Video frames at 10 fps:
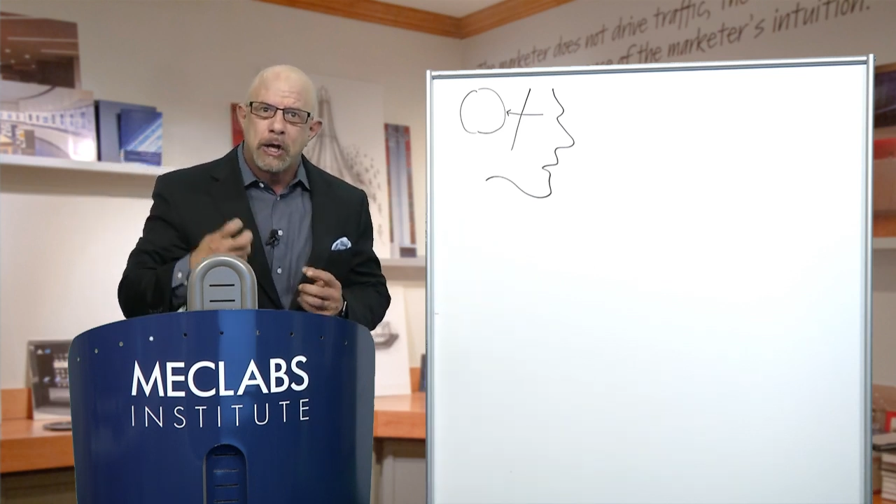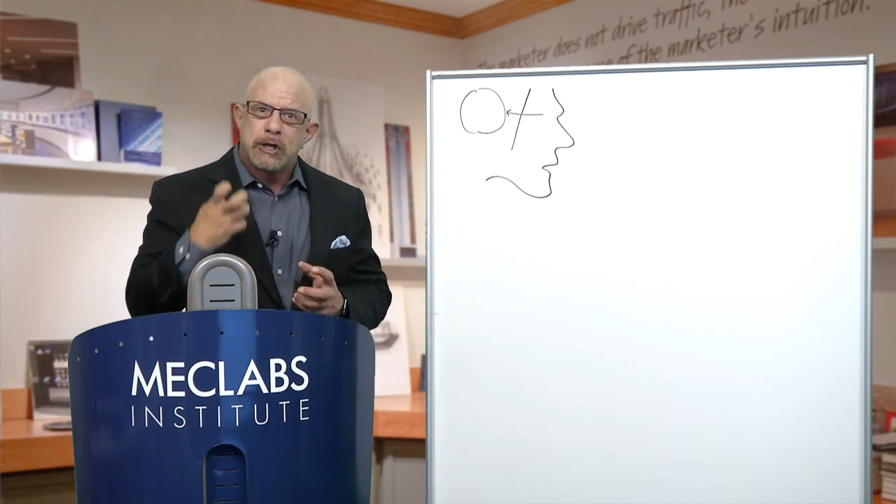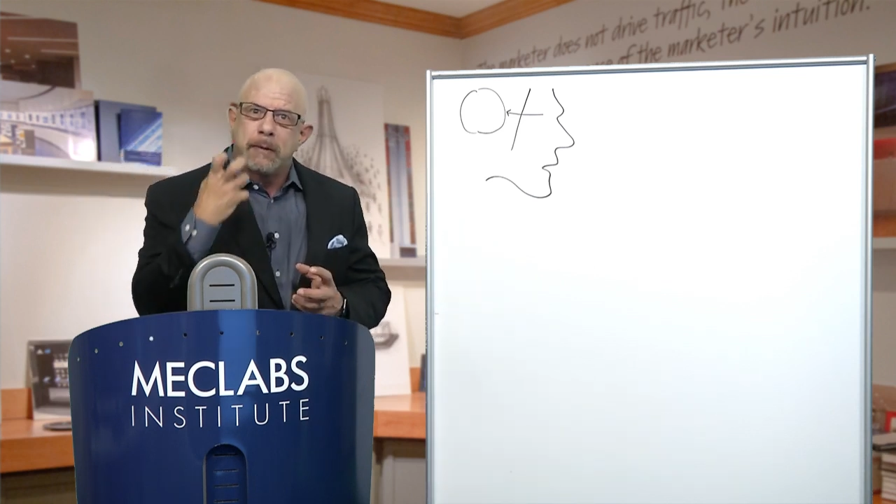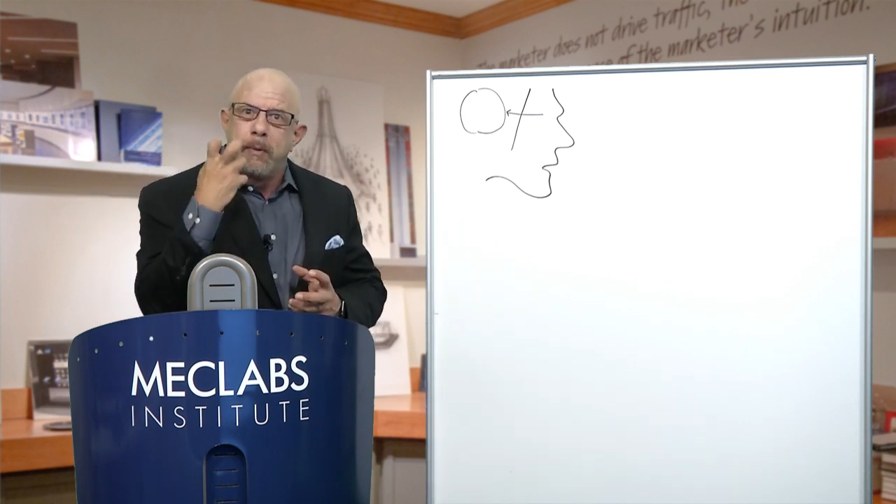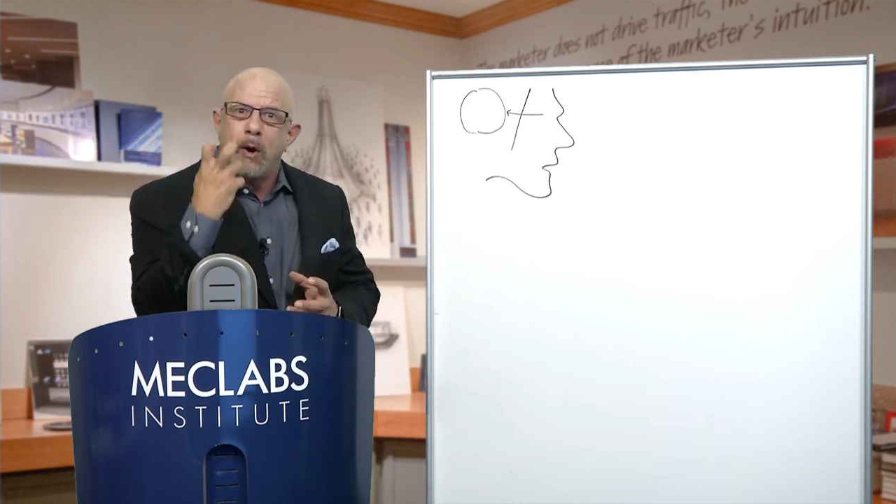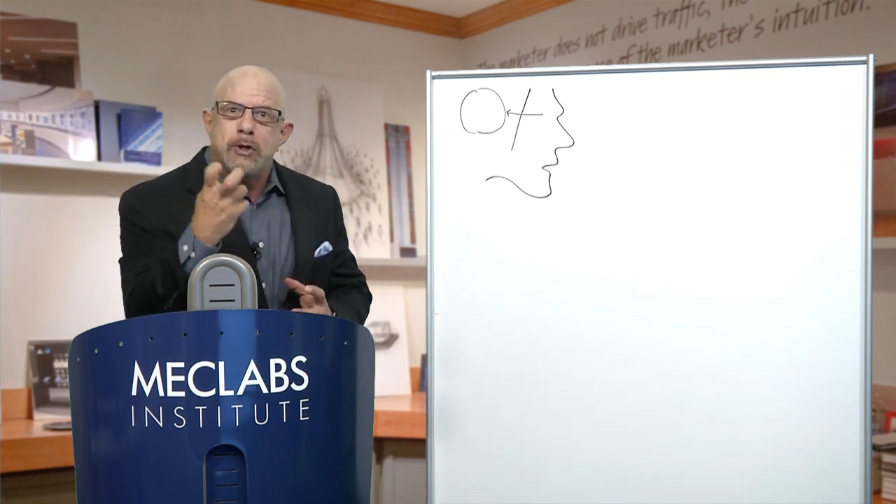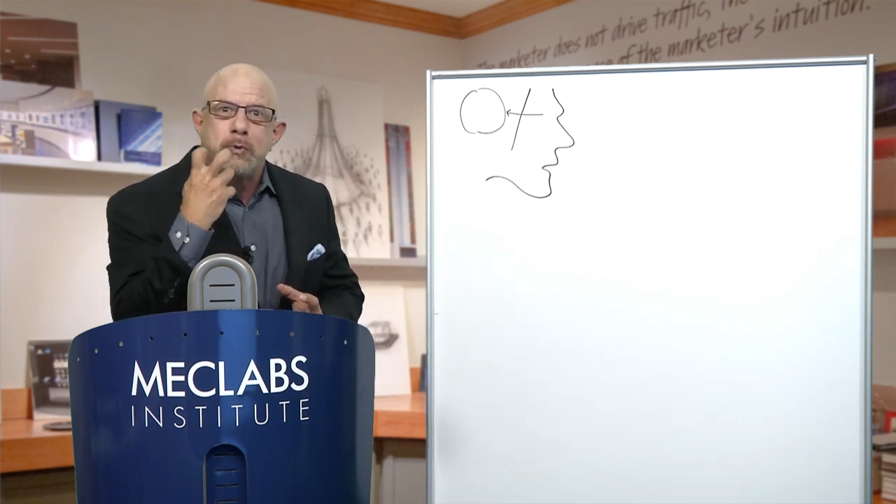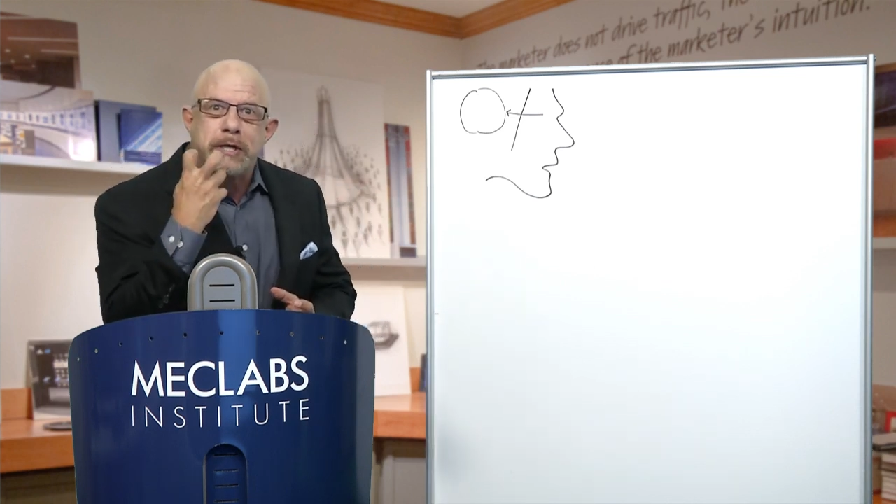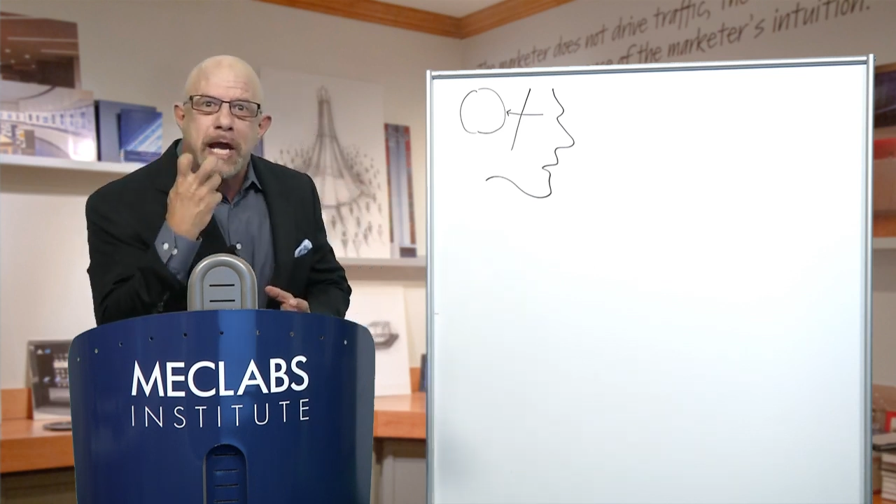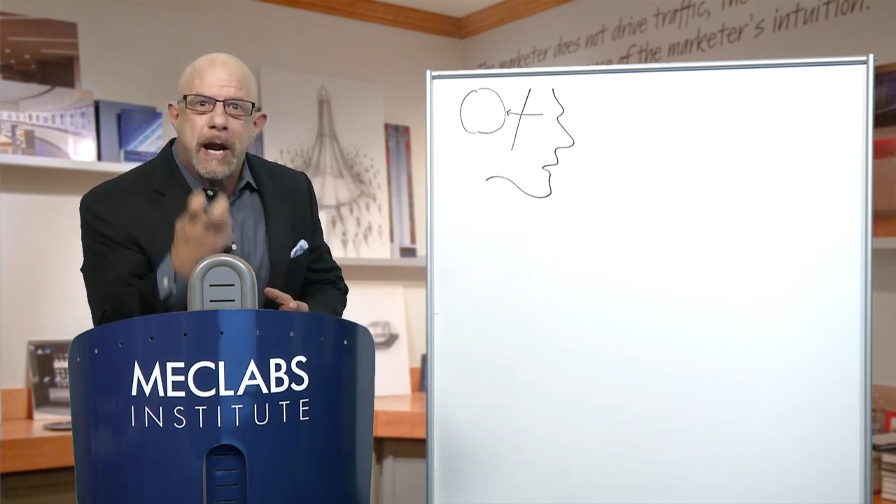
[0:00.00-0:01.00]
the more you
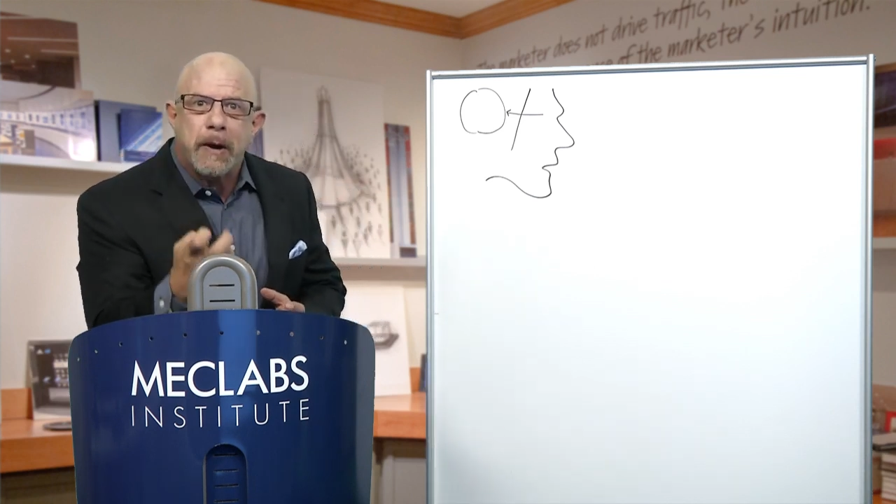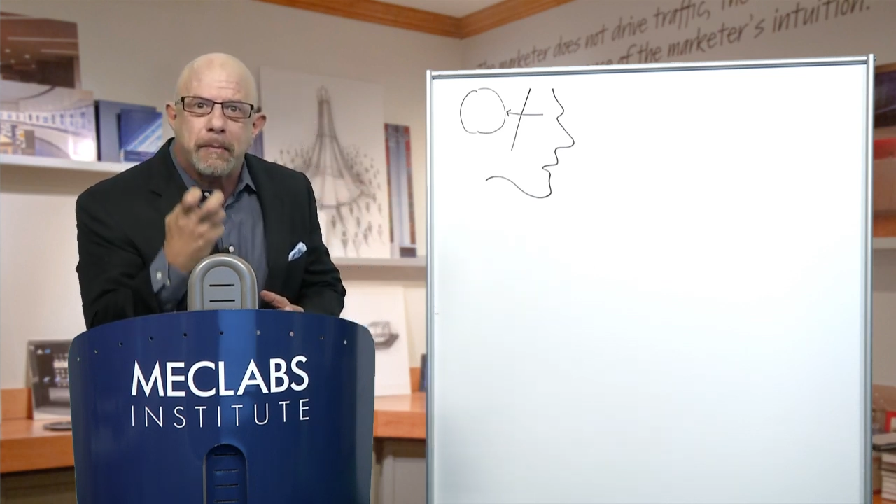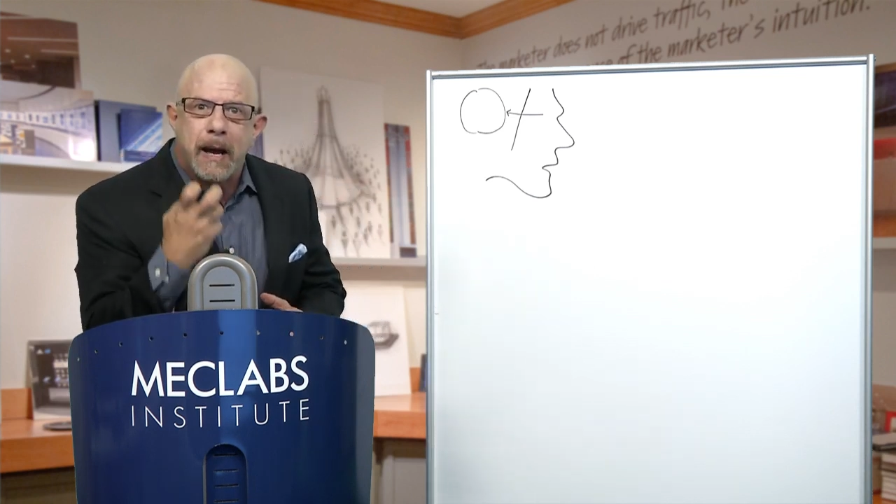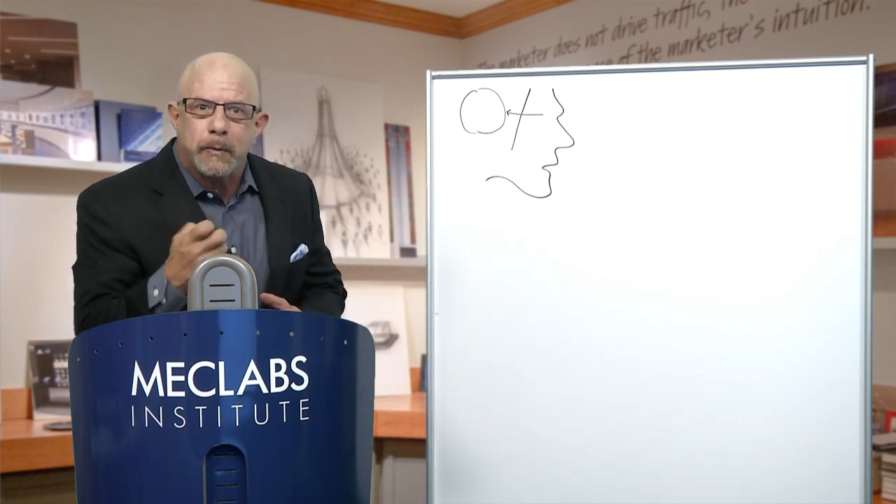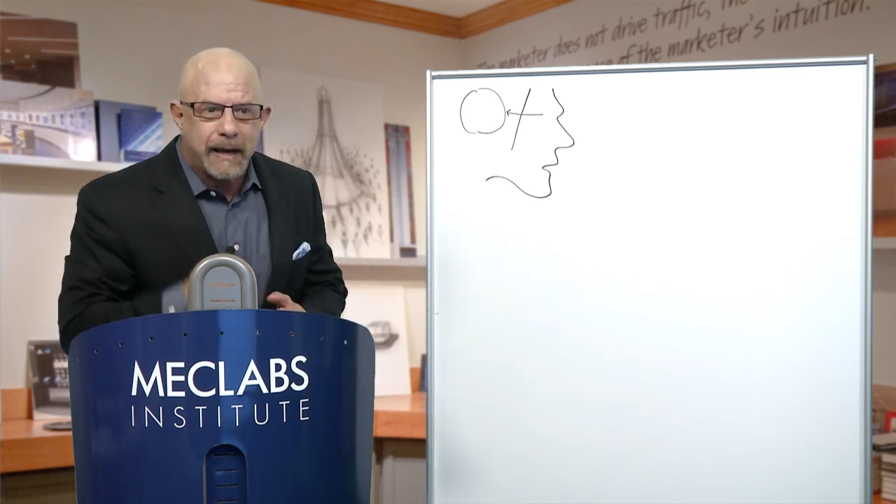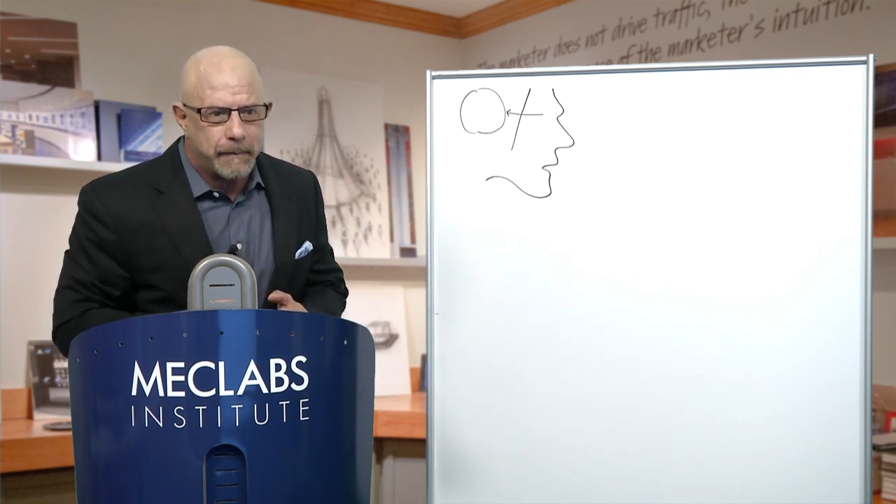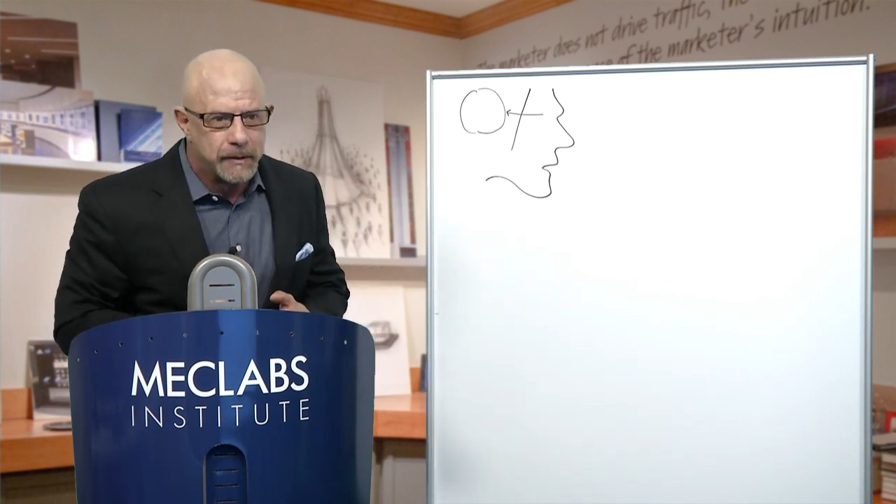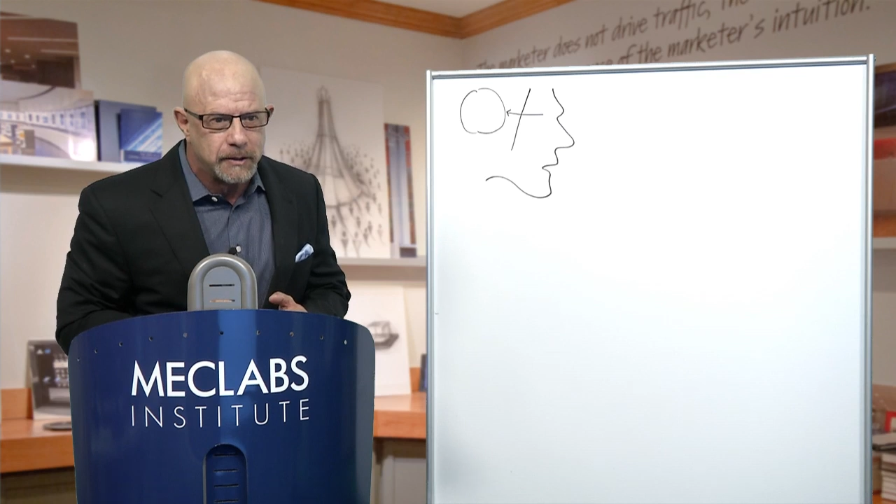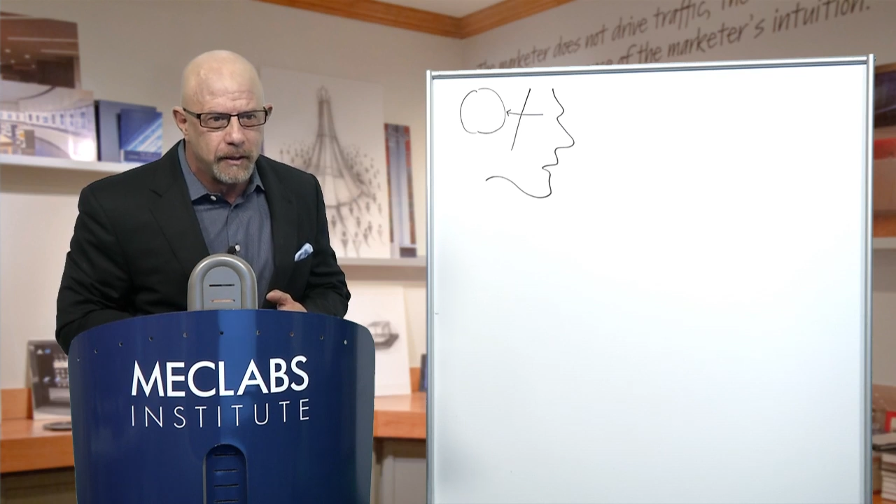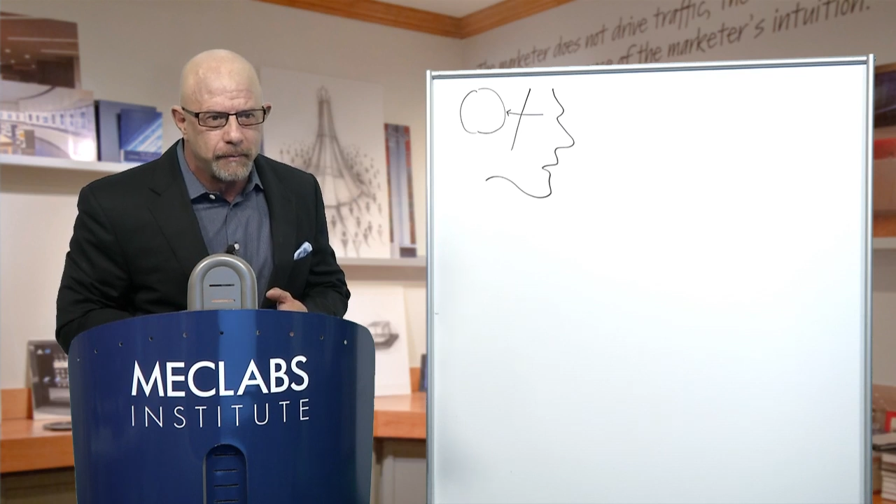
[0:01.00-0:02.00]
care about what
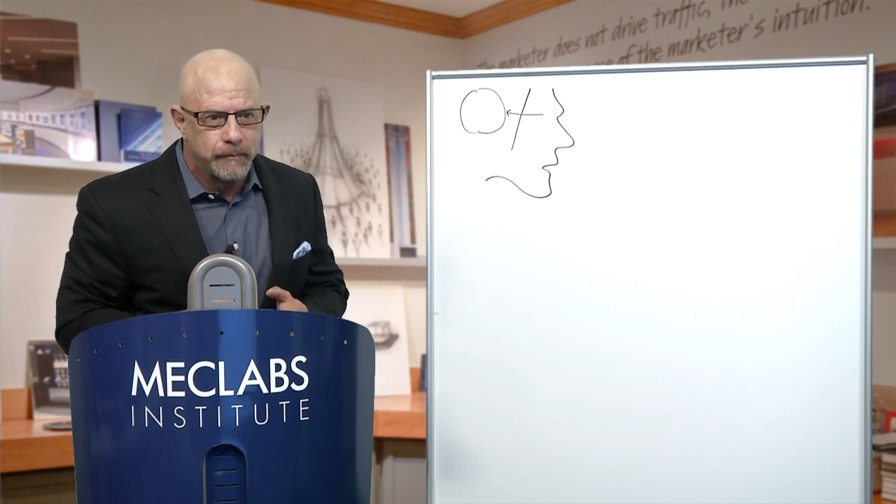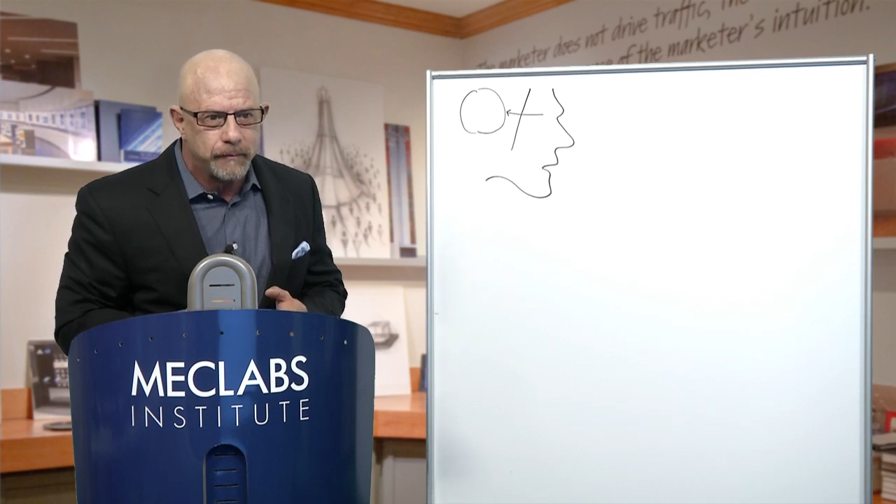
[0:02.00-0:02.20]
happens to them.